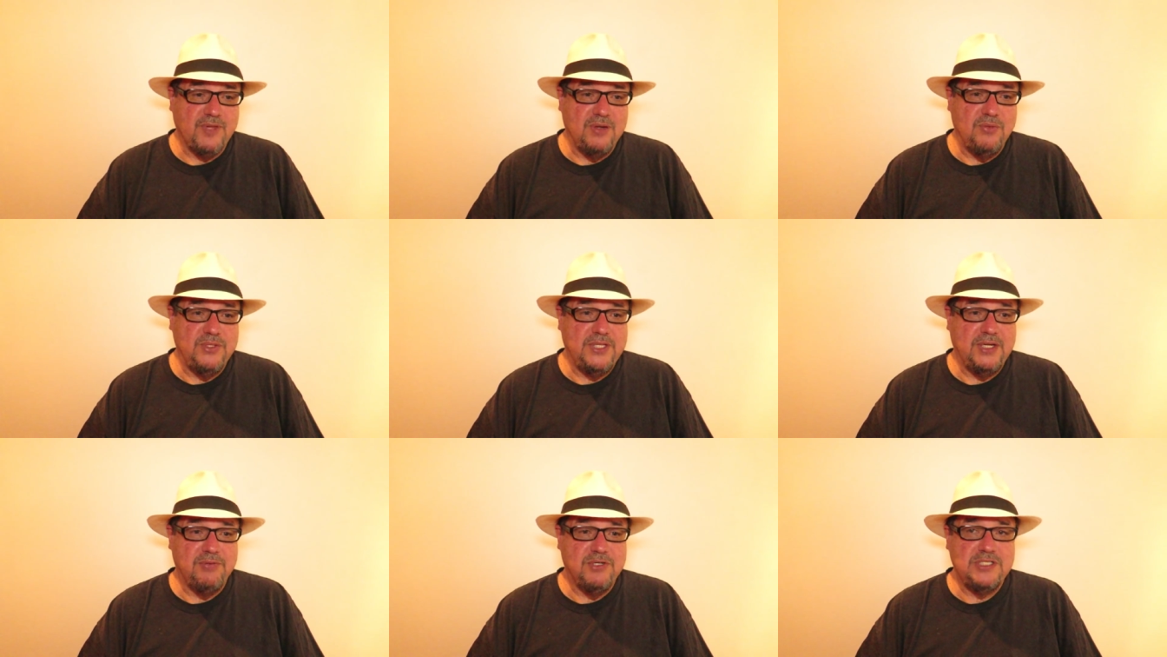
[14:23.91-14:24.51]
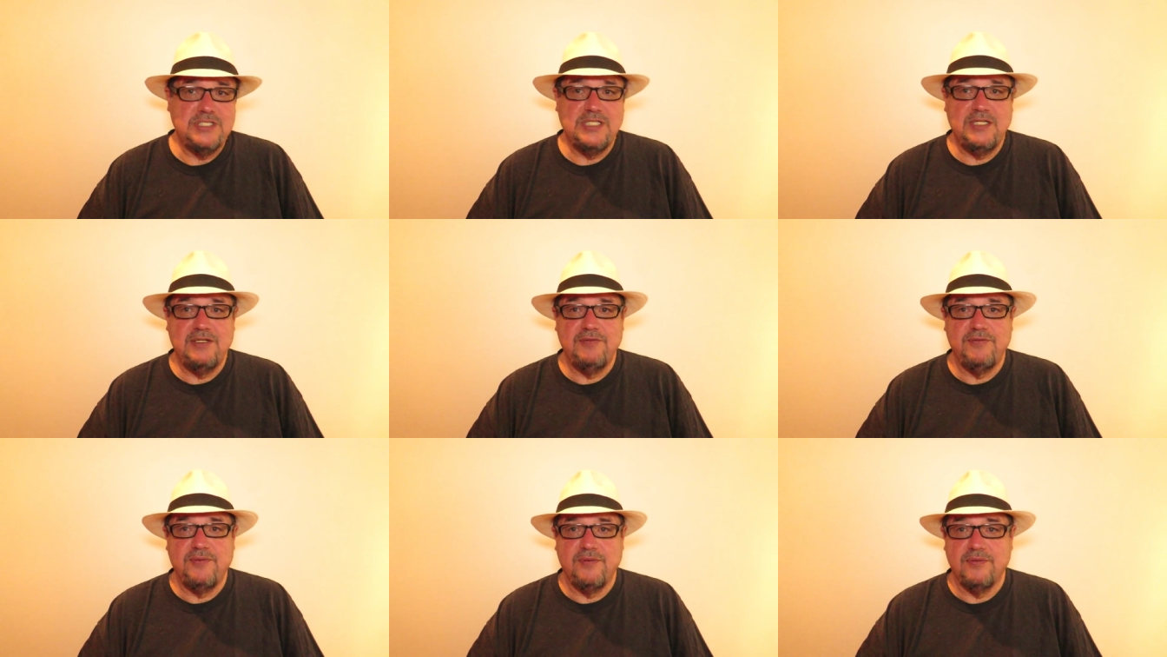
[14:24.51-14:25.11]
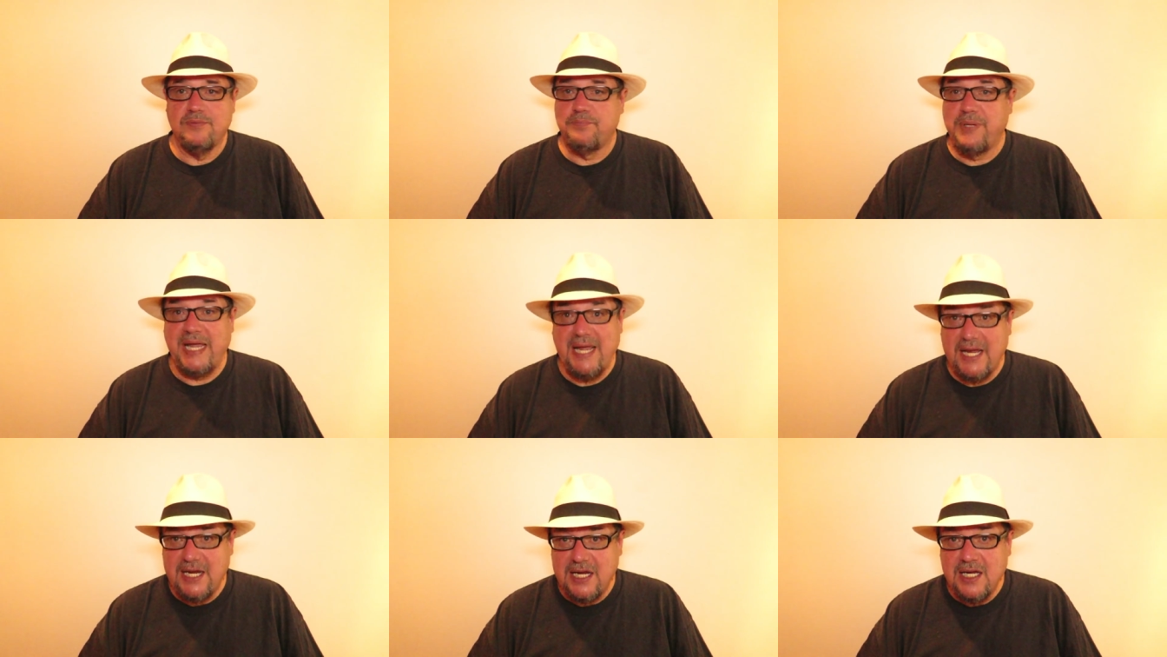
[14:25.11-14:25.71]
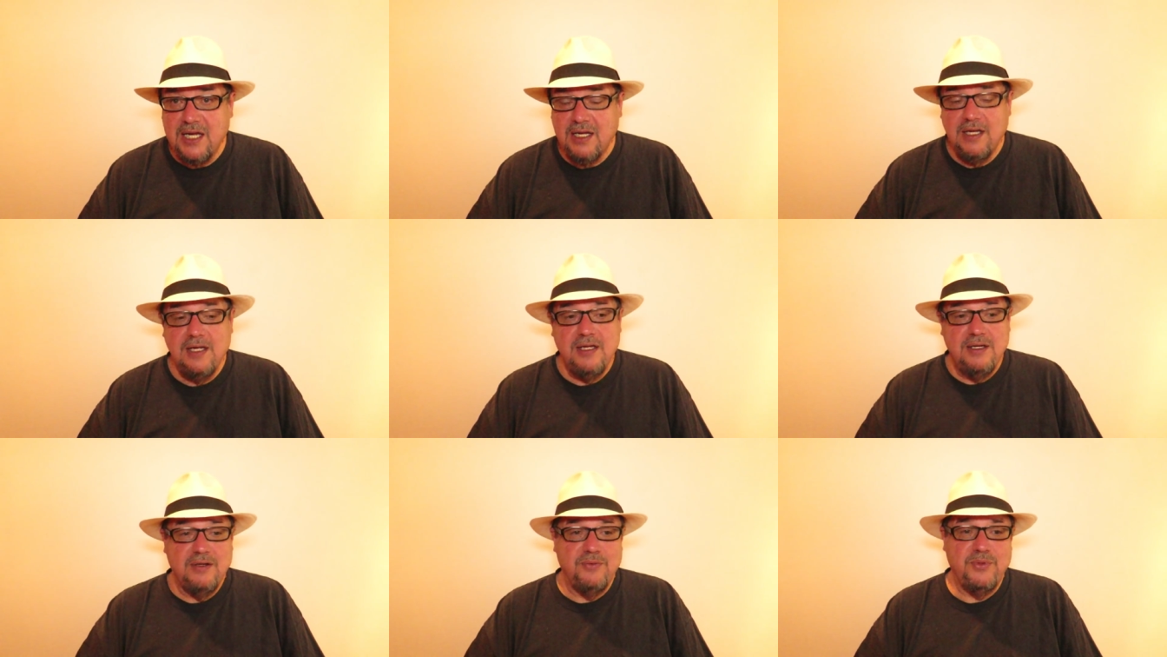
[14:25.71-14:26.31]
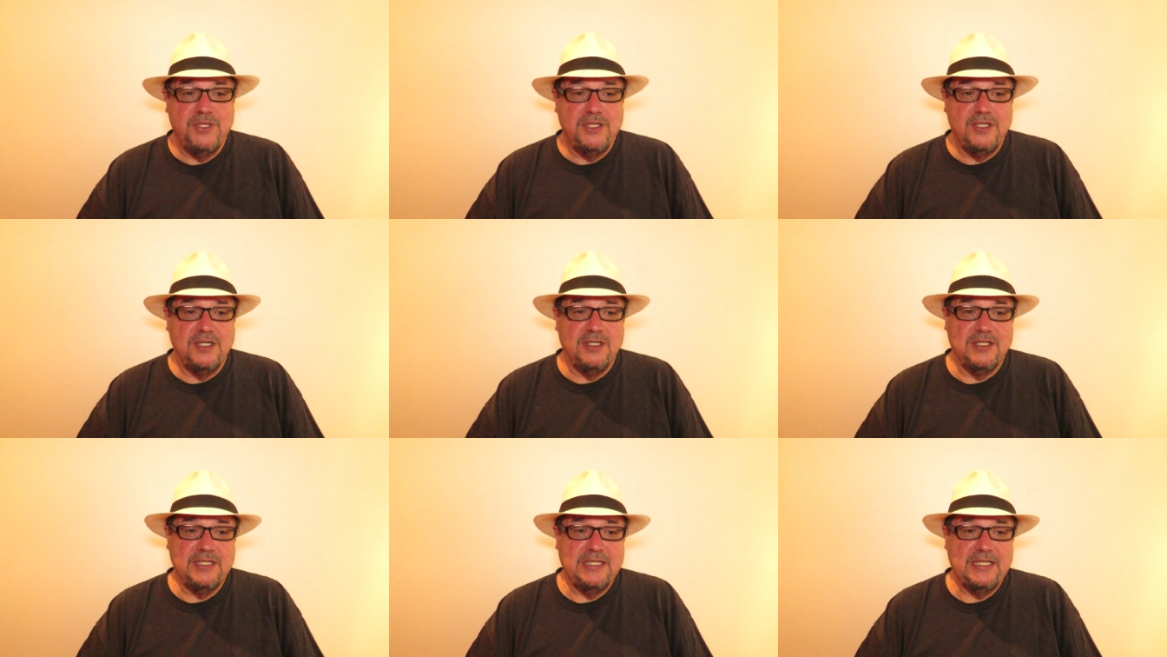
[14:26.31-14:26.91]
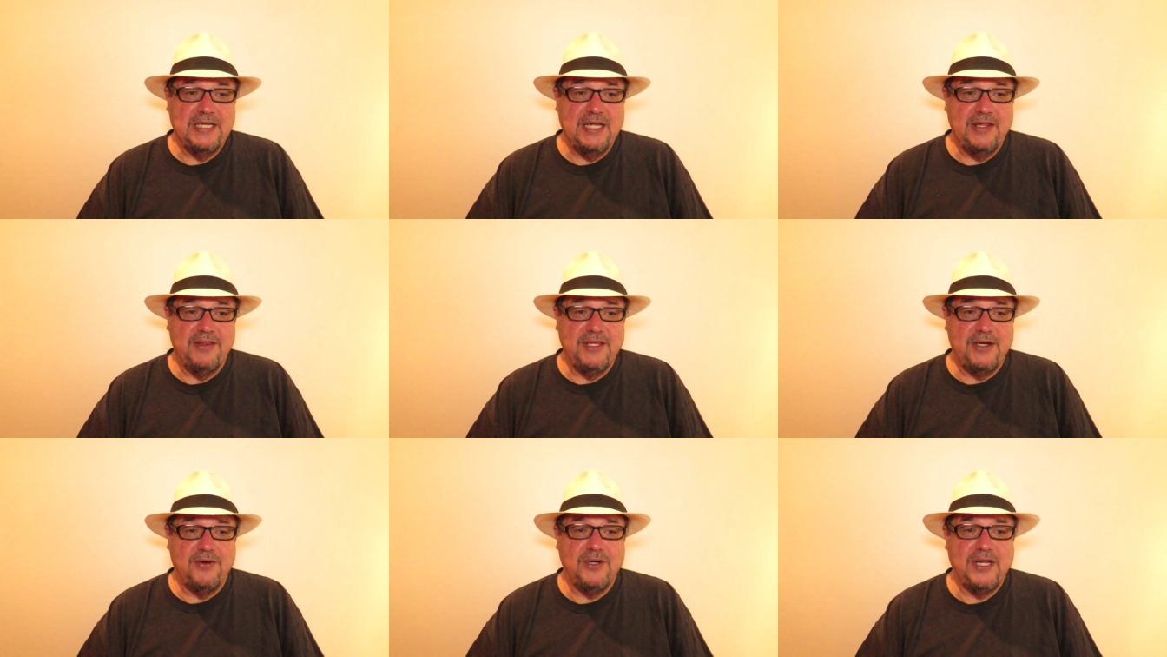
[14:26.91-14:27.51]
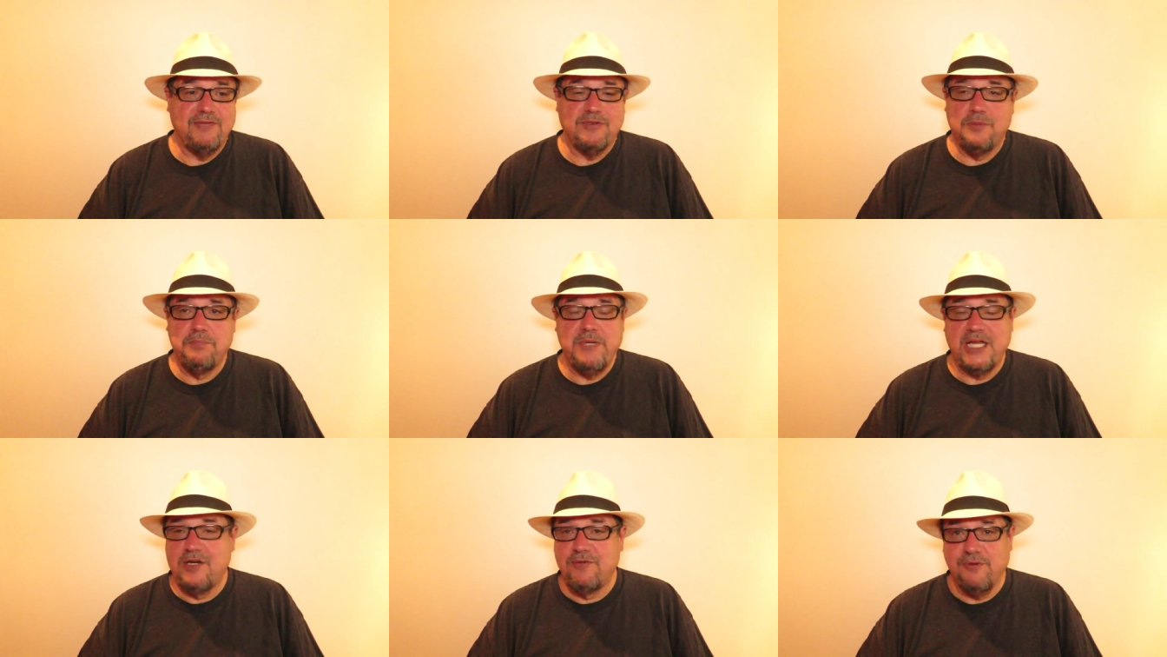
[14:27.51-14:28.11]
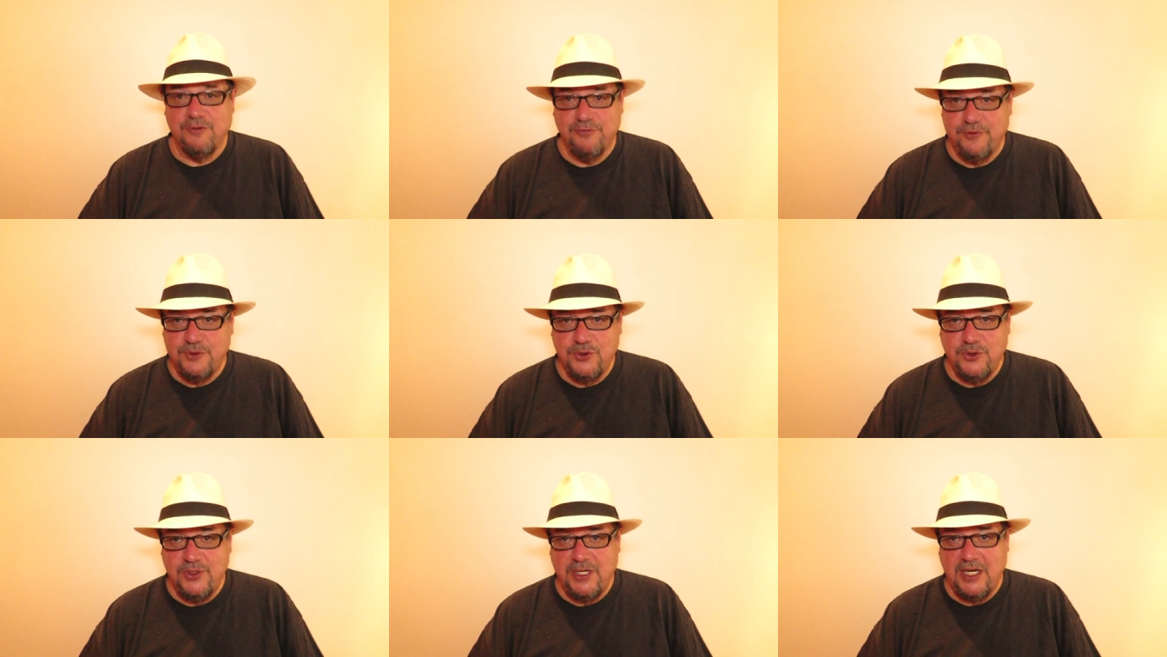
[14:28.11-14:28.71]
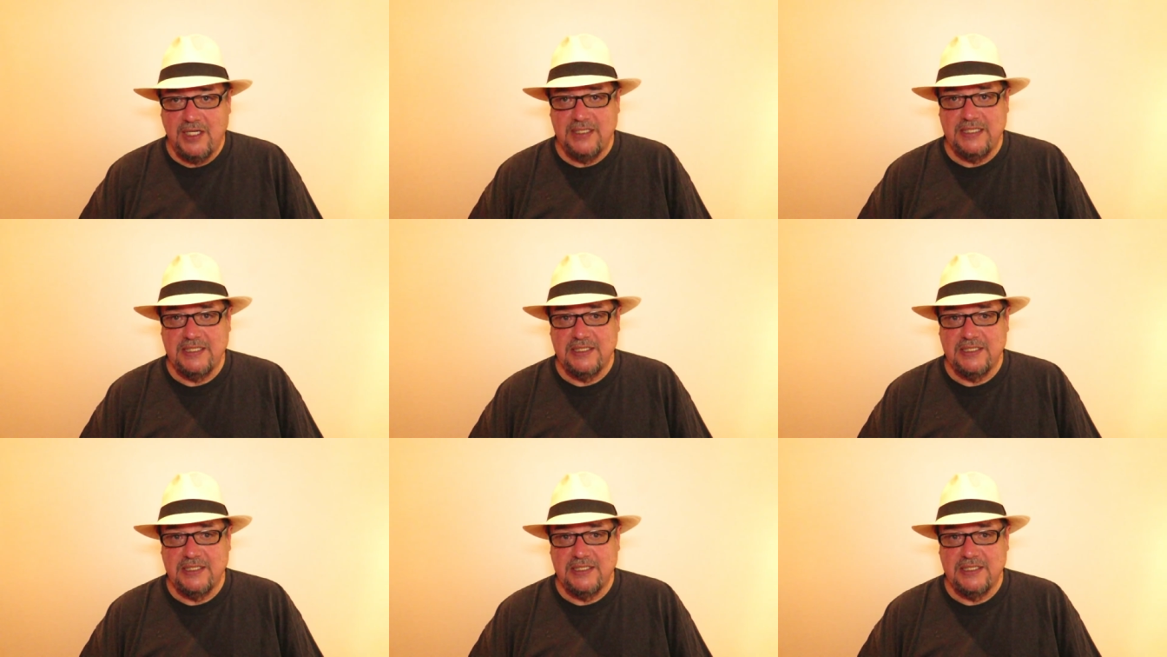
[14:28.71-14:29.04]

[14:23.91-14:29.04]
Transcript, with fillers: when they receive pay, when they don't have to beg for food.